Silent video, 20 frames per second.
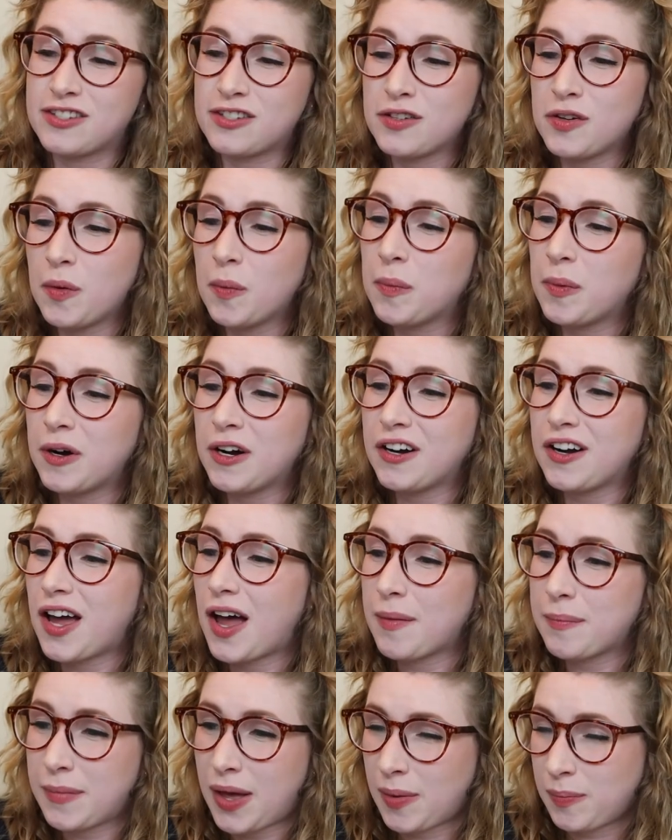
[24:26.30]
Super
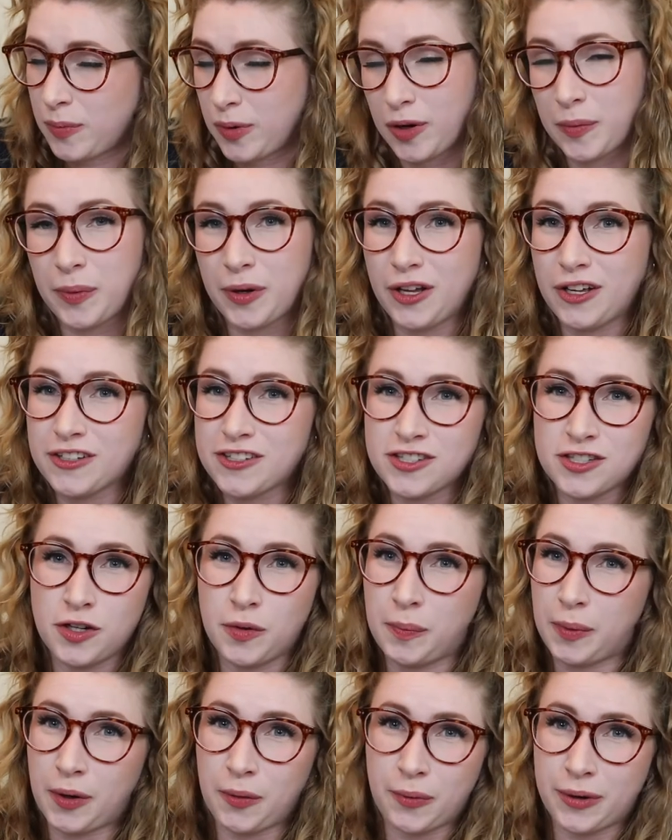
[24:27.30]
not memorable,
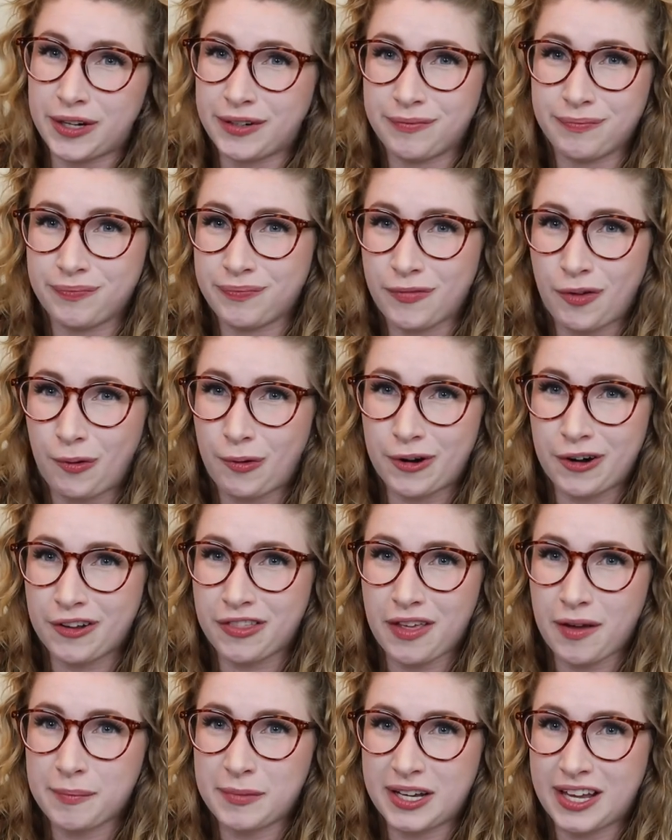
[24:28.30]
super wouldn't order
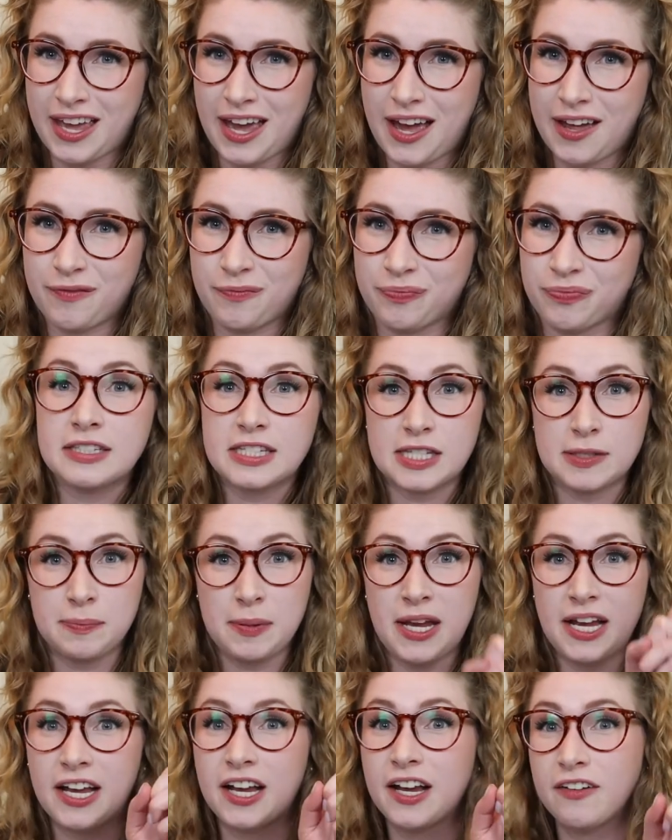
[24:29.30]
them again.
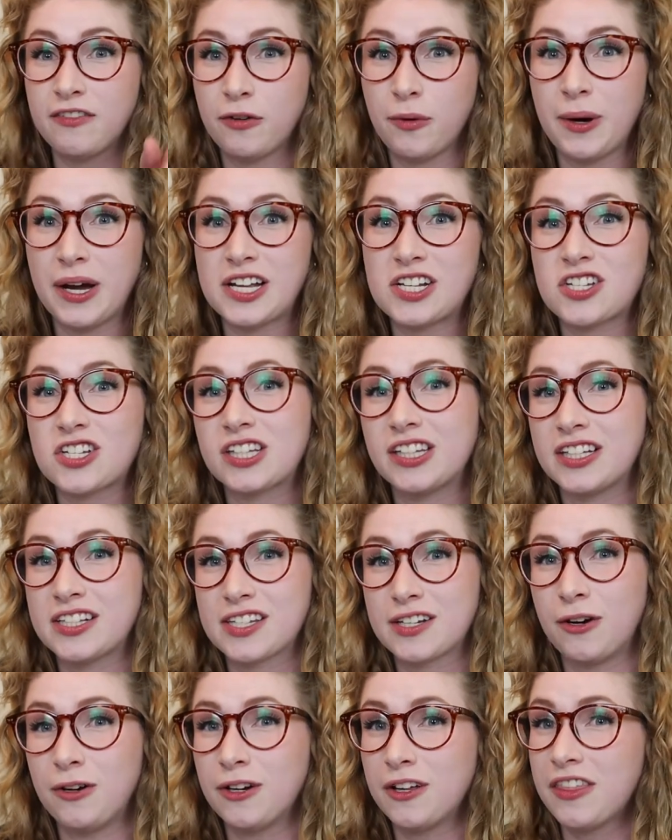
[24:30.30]
Speaking of which, let's
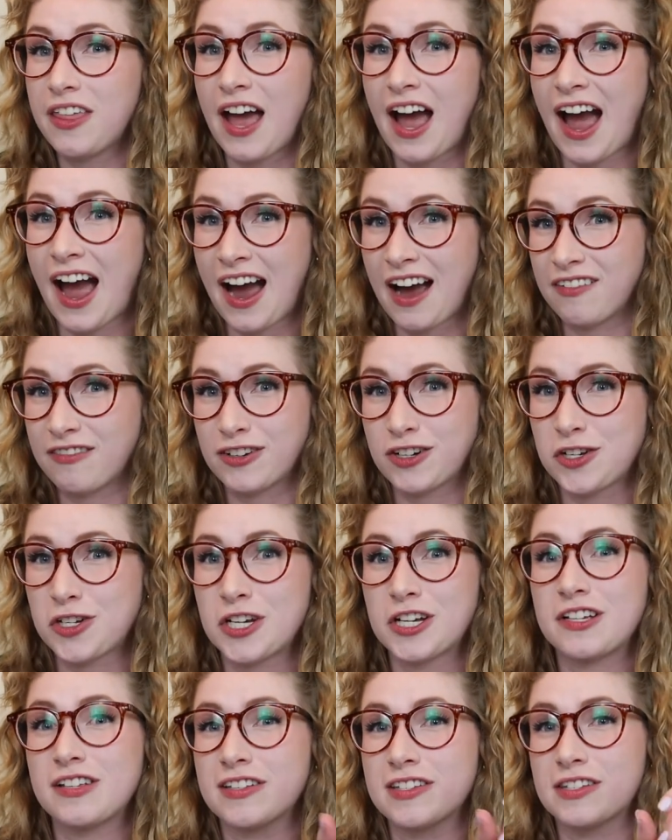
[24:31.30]
go to the
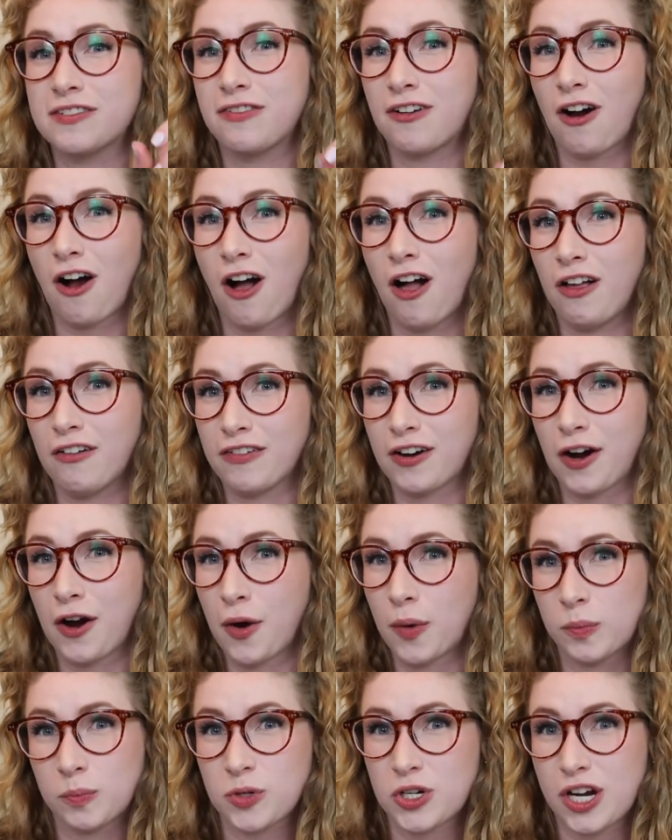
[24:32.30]
averages for all of our
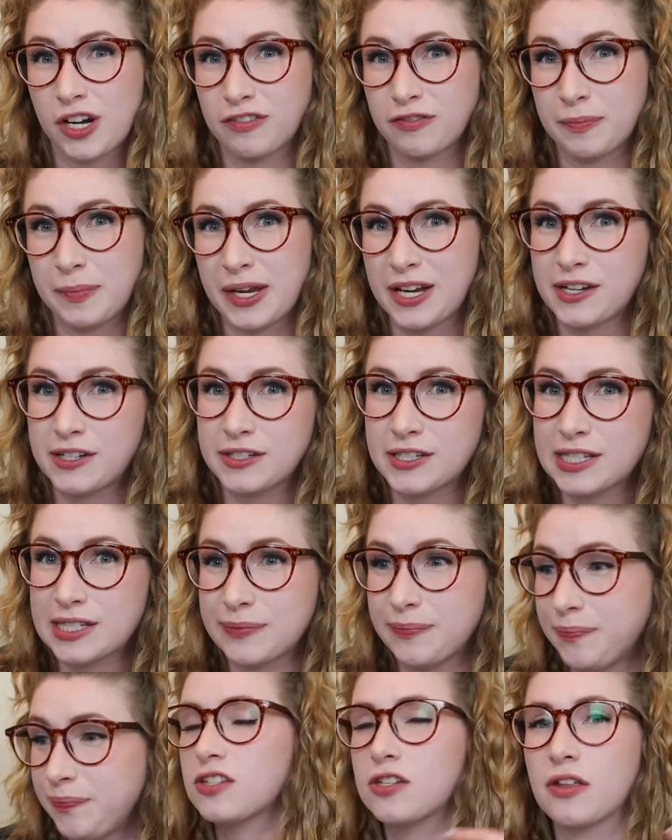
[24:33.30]
Home Chef meals.
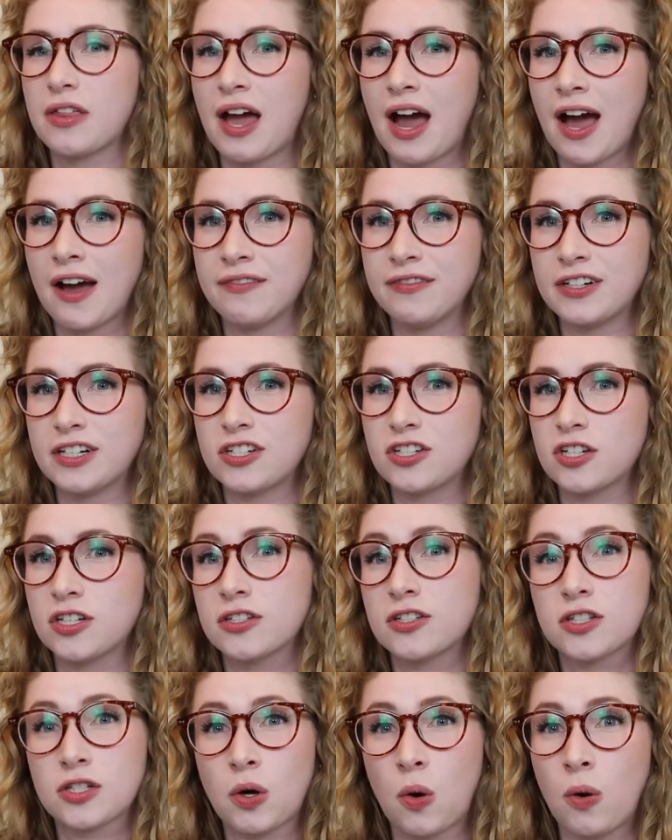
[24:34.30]
So the average
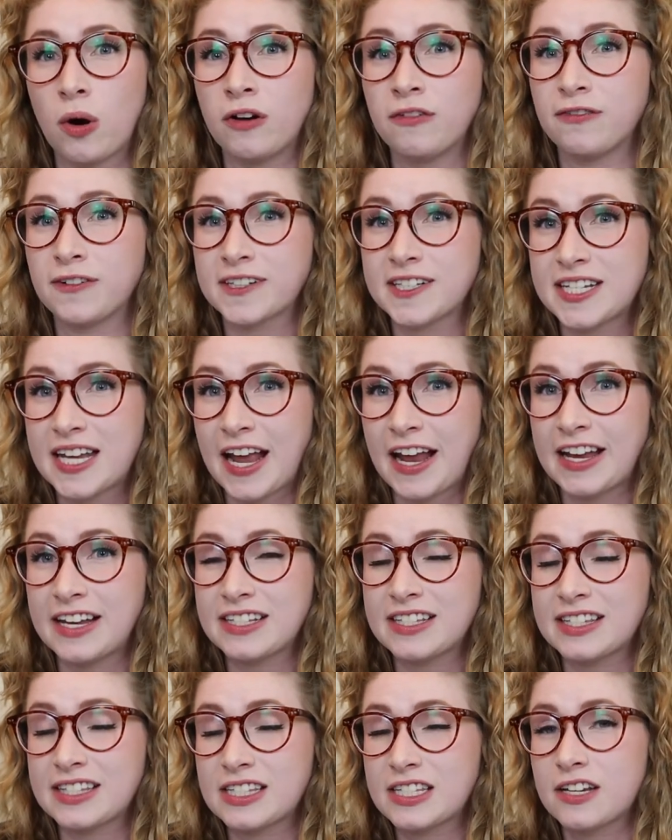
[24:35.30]
score for
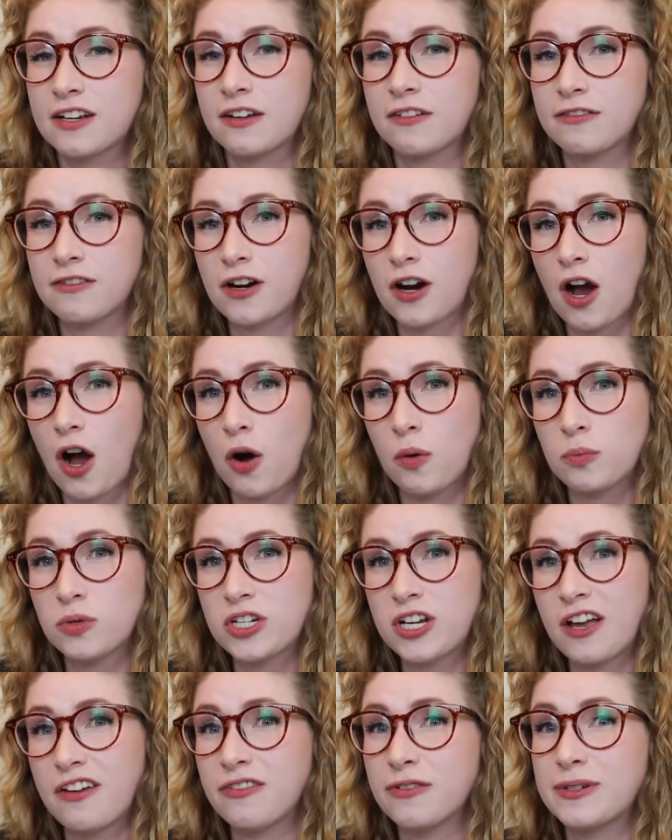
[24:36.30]
taste for Home
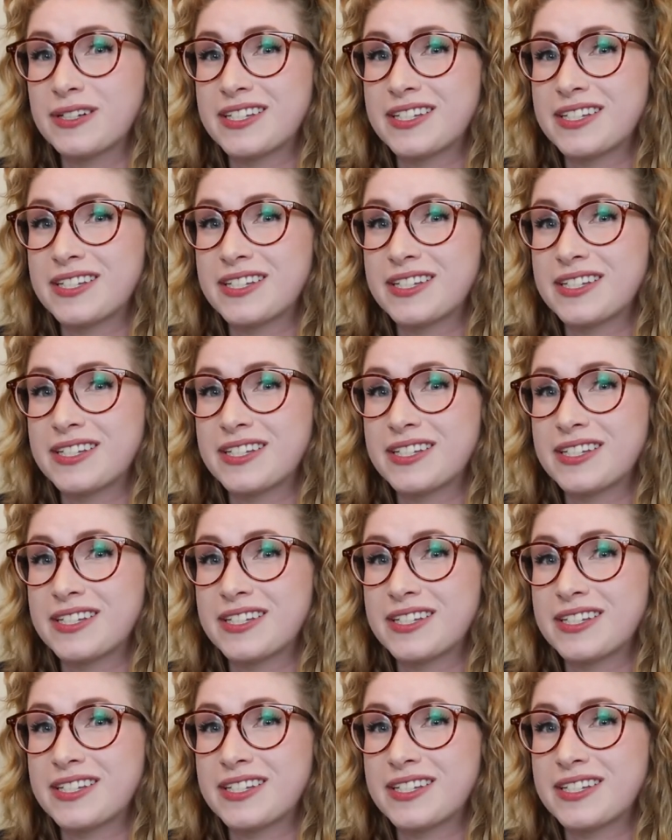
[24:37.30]
Chef